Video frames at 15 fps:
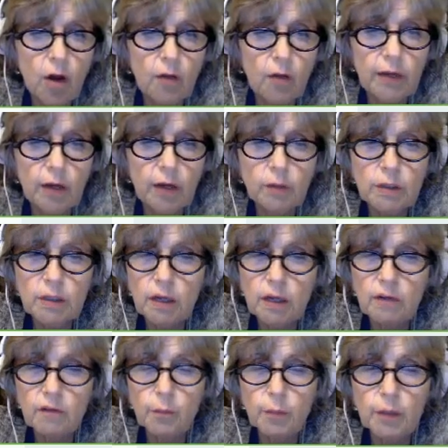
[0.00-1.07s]
the
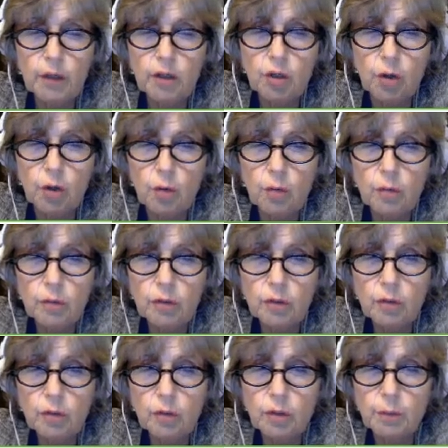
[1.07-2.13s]
outside of the big toe,
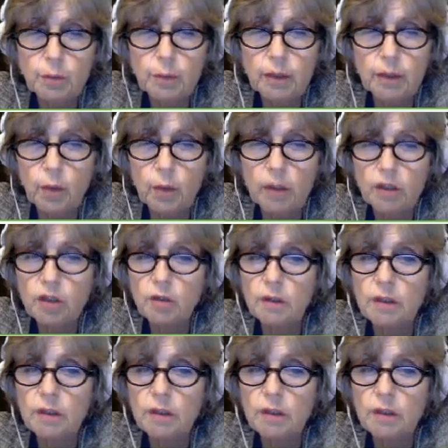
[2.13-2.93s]
so spleen 1.